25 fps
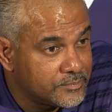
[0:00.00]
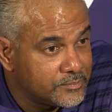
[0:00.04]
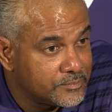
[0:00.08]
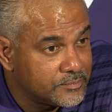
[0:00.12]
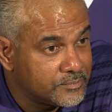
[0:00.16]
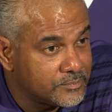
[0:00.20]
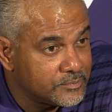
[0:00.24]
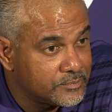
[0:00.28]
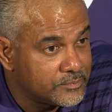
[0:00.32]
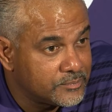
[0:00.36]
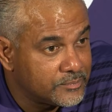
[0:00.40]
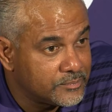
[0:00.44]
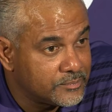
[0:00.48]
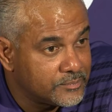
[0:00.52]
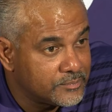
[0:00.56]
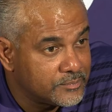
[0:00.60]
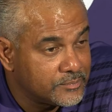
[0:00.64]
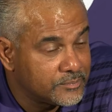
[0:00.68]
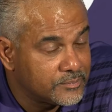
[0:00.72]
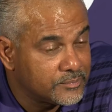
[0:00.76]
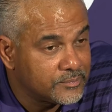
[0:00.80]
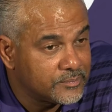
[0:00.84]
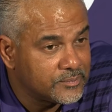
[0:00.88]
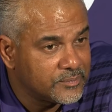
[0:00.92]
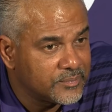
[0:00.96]
Coleman tonight as
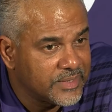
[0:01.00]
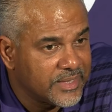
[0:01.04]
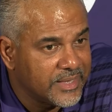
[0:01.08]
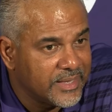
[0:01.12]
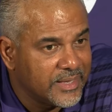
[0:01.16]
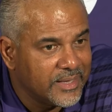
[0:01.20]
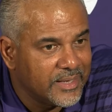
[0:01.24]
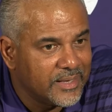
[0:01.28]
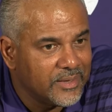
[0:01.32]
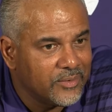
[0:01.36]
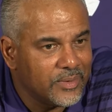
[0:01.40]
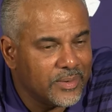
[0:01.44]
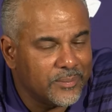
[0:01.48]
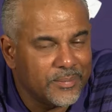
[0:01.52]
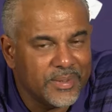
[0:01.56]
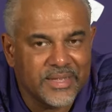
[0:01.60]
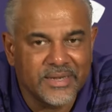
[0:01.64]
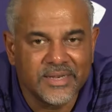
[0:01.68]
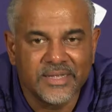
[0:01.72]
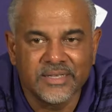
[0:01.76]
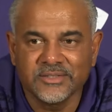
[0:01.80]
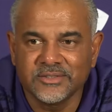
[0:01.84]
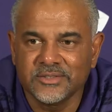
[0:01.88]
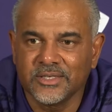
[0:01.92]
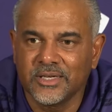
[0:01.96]
well. Well,
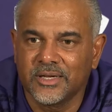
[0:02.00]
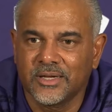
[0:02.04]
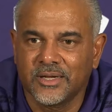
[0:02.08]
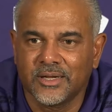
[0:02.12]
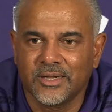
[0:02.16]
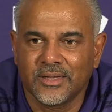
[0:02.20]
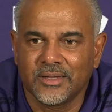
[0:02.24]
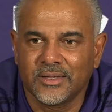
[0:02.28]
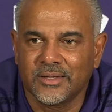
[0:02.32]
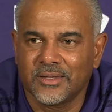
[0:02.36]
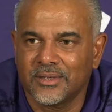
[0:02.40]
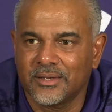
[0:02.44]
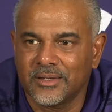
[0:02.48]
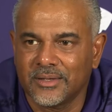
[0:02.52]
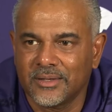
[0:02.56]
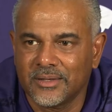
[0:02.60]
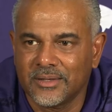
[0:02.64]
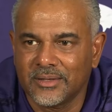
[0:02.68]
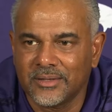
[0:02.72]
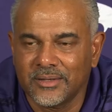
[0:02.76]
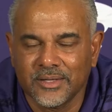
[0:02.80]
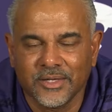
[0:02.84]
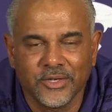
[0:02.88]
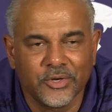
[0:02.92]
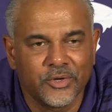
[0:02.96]
man, he's a, uh,
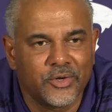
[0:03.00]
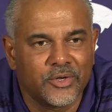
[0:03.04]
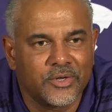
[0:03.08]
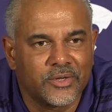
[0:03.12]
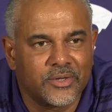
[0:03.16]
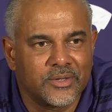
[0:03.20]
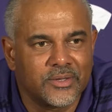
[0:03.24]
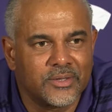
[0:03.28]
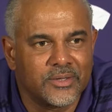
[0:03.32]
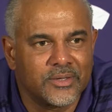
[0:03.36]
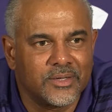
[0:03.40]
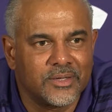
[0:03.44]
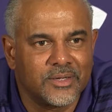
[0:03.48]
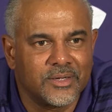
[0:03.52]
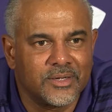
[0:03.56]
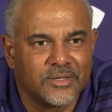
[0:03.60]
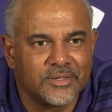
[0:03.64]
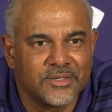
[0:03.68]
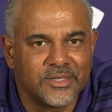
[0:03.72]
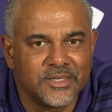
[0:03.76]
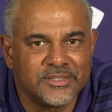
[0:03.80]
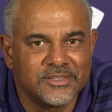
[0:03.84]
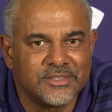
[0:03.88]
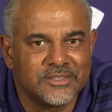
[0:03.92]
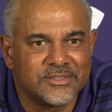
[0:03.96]
you know, uh,
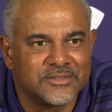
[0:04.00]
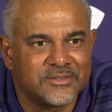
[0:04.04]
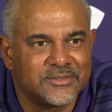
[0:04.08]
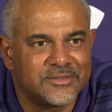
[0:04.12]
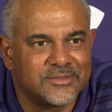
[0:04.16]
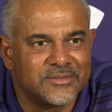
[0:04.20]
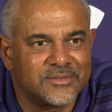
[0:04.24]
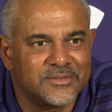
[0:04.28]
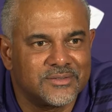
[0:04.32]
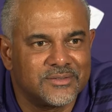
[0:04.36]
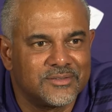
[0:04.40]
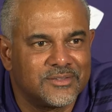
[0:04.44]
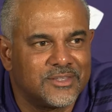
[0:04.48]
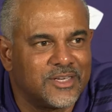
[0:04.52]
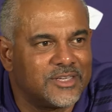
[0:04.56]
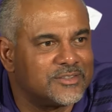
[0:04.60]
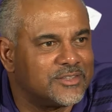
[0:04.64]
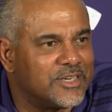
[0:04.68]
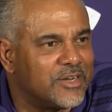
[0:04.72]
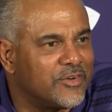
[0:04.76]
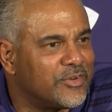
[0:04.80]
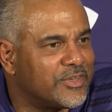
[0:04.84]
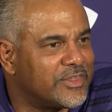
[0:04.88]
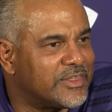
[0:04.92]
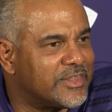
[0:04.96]
he just does
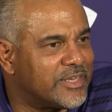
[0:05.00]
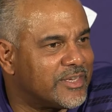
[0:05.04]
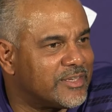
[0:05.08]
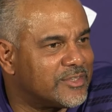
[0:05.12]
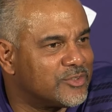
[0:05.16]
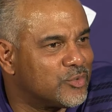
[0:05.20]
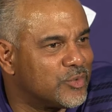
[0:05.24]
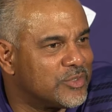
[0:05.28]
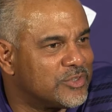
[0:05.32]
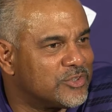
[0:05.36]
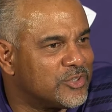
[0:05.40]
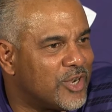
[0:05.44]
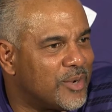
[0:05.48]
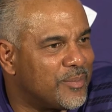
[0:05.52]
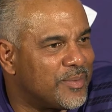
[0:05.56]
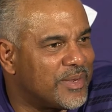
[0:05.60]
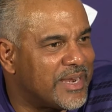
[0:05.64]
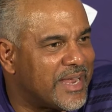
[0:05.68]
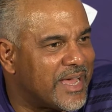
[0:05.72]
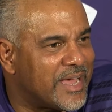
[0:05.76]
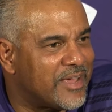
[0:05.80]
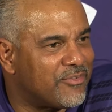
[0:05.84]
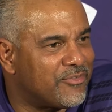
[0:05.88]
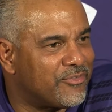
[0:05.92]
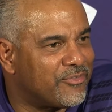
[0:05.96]
everything. Swiss Army
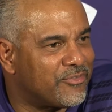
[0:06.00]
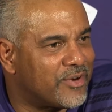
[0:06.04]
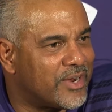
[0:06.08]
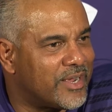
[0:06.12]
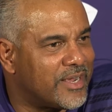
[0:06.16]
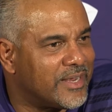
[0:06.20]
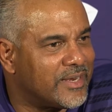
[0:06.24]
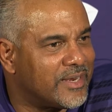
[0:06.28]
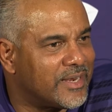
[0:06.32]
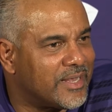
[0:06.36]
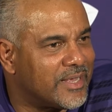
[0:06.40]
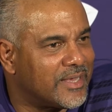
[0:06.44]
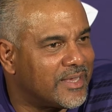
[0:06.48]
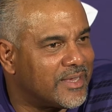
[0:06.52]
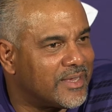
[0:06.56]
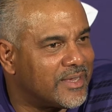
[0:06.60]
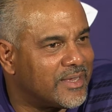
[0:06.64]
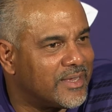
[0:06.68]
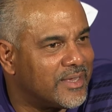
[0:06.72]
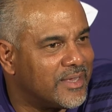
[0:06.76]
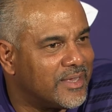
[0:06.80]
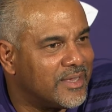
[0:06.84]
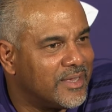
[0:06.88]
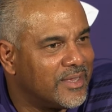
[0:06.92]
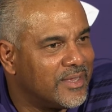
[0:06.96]
knife, right?
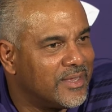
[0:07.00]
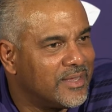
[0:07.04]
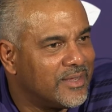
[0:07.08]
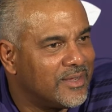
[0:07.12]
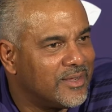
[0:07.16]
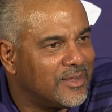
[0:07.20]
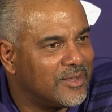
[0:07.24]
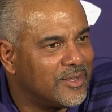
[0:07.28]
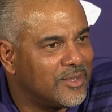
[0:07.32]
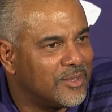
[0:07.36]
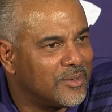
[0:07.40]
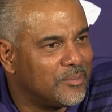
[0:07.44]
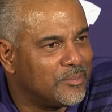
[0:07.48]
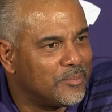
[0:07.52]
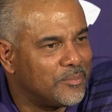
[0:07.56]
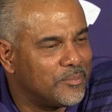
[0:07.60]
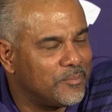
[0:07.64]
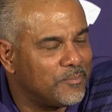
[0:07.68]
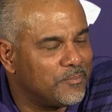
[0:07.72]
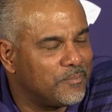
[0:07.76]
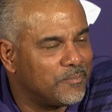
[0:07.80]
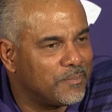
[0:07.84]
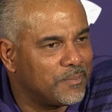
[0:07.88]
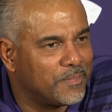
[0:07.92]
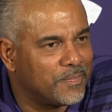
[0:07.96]
Like,
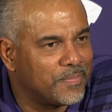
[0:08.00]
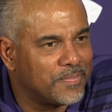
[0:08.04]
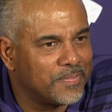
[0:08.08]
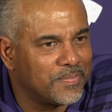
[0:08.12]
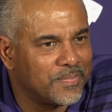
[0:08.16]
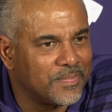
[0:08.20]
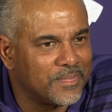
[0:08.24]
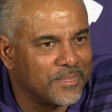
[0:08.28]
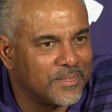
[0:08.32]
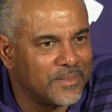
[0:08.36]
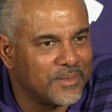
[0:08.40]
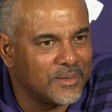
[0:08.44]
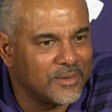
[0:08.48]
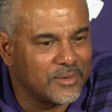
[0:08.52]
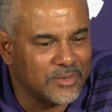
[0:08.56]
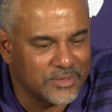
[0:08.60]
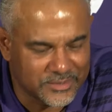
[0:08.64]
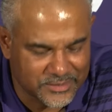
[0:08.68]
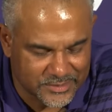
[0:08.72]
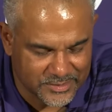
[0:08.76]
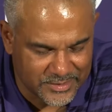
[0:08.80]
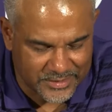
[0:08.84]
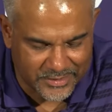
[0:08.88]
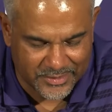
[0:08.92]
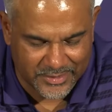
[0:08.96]
um, you know,
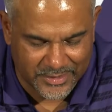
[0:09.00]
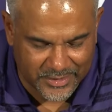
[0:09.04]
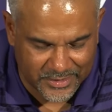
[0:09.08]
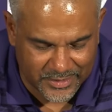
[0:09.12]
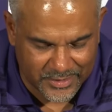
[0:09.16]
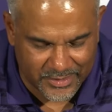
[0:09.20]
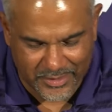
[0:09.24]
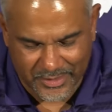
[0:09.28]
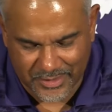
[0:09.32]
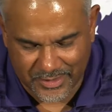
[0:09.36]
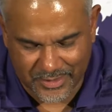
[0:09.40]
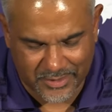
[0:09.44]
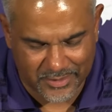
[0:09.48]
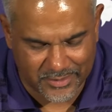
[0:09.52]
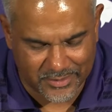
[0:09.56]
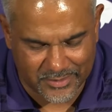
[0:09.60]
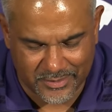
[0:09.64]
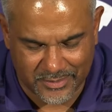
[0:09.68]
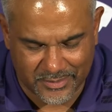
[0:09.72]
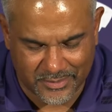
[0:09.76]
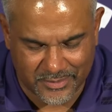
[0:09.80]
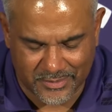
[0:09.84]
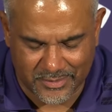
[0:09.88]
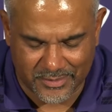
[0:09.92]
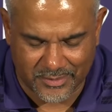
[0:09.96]
I think
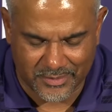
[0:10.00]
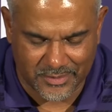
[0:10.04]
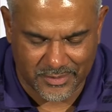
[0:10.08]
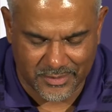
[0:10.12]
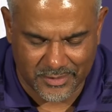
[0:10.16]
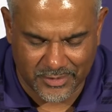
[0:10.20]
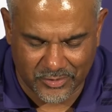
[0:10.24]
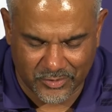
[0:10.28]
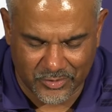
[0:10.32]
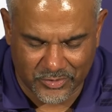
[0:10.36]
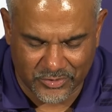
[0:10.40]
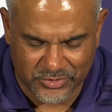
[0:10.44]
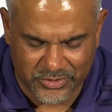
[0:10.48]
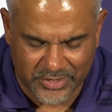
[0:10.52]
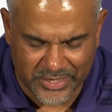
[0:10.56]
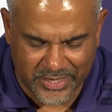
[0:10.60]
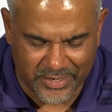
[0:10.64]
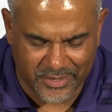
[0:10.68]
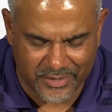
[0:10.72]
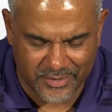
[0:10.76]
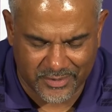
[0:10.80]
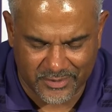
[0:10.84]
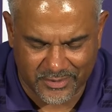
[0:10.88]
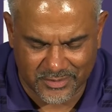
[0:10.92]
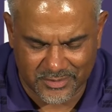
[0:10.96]
it was
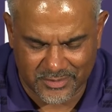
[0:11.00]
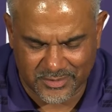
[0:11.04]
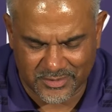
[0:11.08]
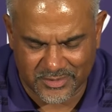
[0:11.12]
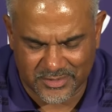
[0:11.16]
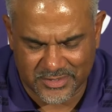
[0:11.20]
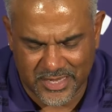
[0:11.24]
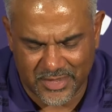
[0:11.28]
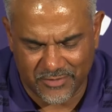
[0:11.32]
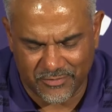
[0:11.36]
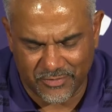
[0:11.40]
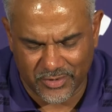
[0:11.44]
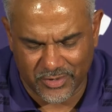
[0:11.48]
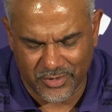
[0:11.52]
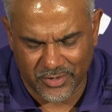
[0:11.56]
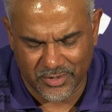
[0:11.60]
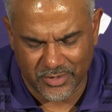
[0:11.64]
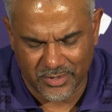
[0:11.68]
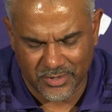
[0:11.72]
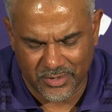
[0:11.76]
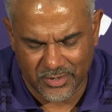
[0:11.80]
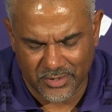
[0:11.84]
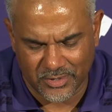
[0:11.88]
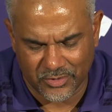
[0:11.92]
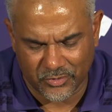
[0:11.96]
like
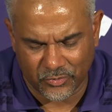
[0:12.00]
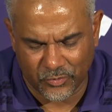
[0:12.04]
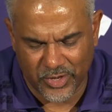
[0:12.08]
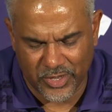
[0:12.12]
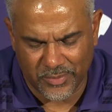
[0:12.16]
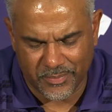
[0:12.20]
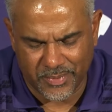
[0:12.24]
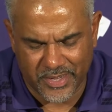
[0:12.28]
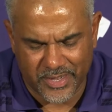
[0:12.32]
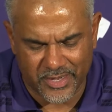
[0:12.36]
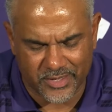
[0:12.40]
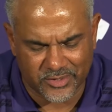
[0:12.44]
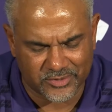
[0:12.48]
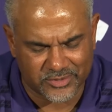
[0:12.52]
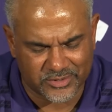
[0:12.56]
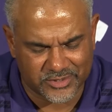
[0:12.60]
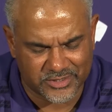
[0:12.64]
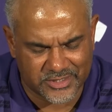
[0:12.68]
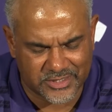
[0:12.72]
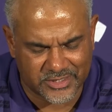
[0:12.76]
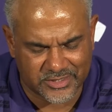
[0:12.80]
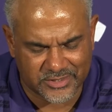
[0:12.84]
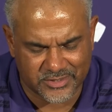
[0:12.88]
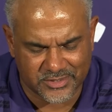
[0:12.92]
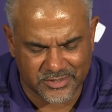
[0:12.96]
seven rebounds,
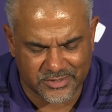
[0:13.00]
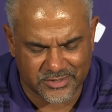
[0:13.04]
six